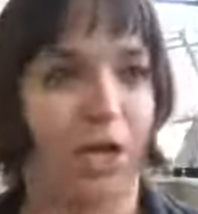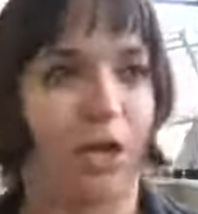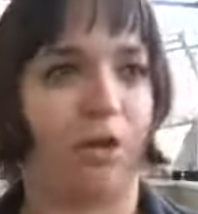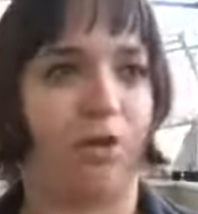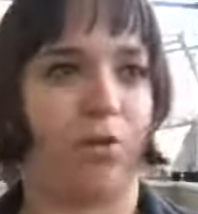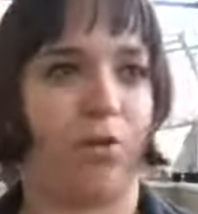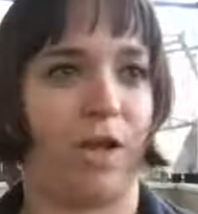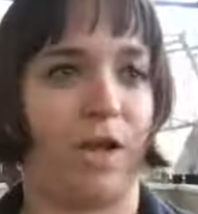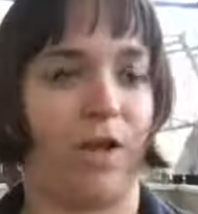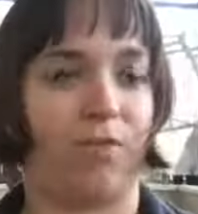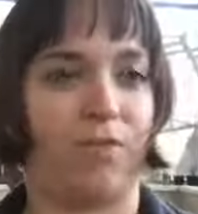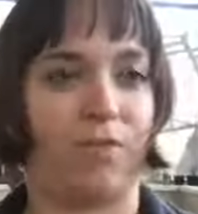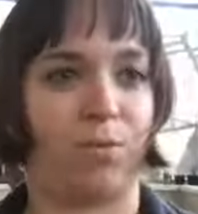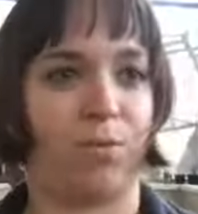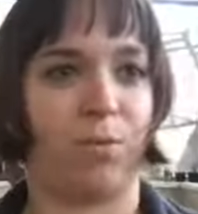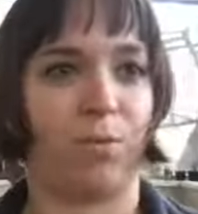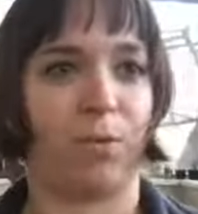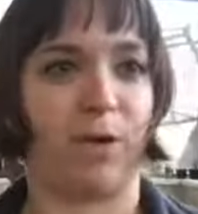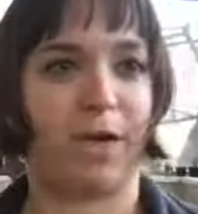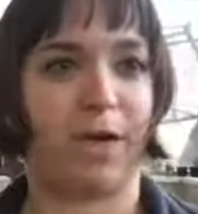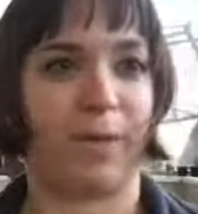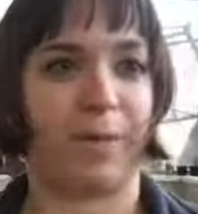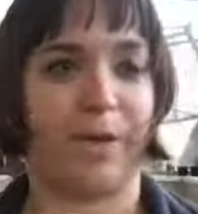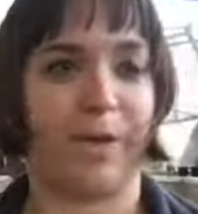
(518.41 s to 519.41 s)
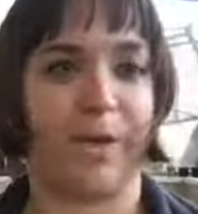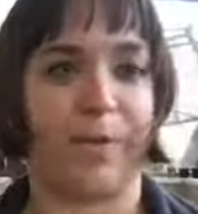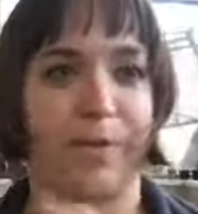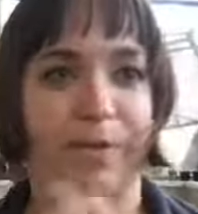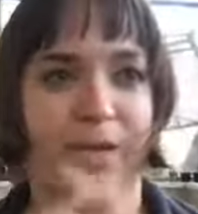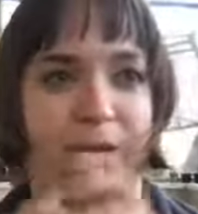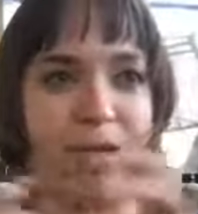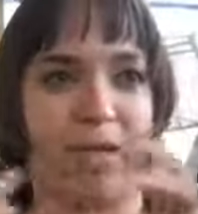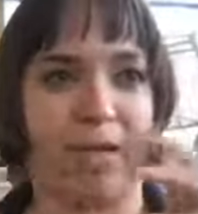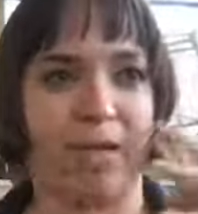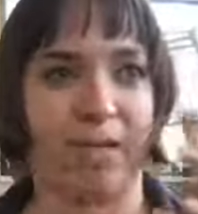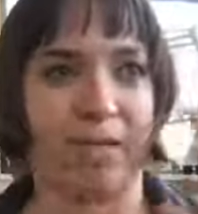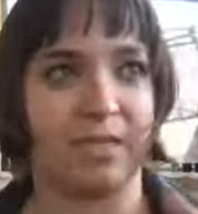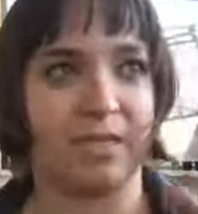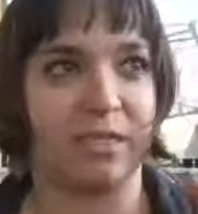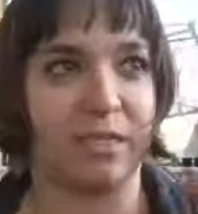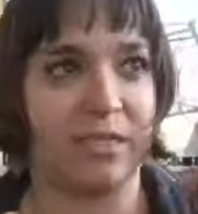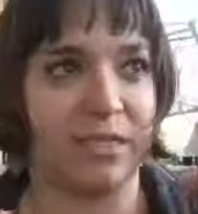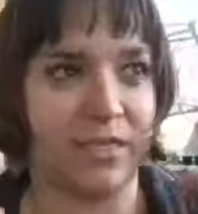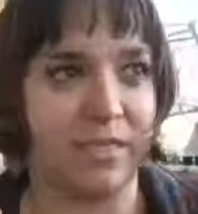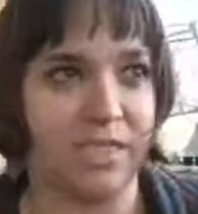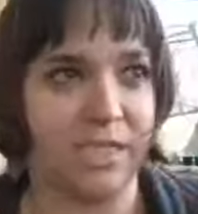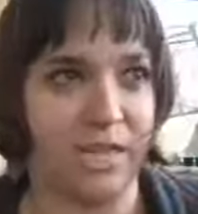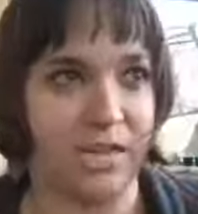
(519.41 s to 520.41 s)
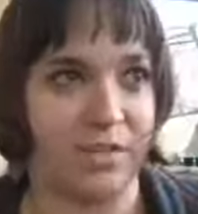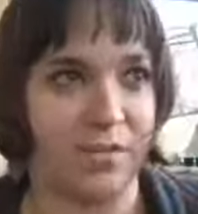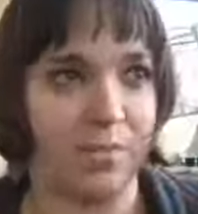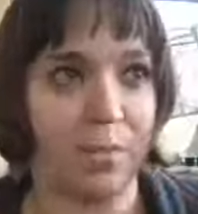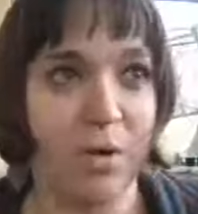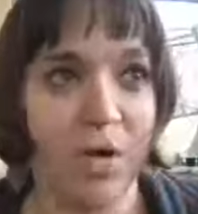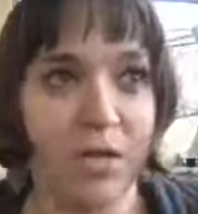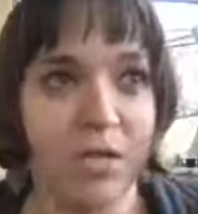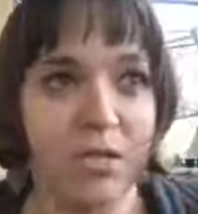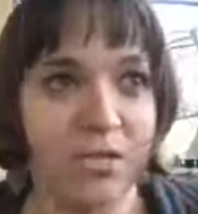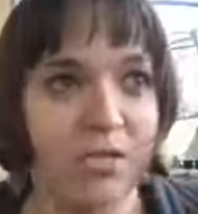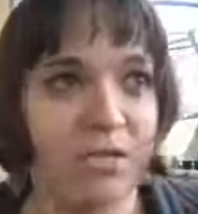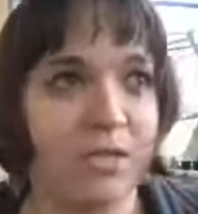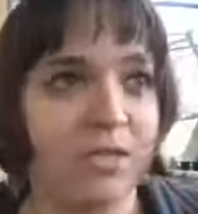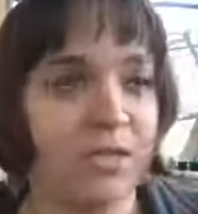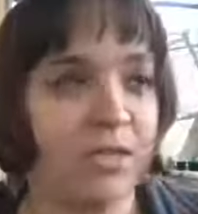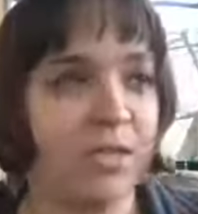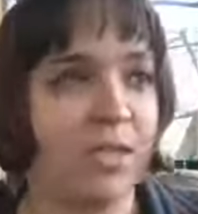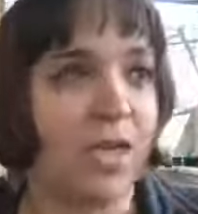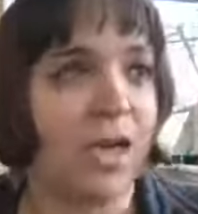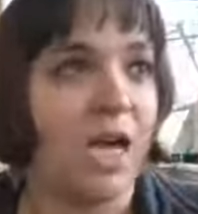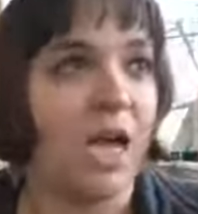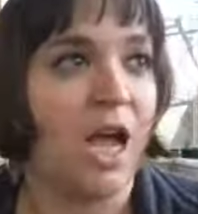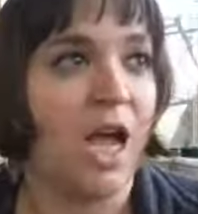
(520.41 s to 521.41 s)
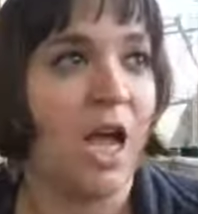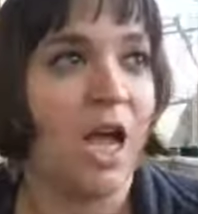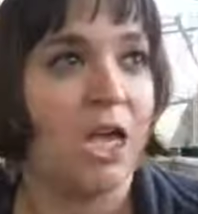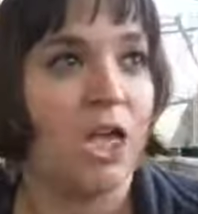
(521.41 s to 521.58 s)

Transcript: You don't have to worry about being Steve Martin.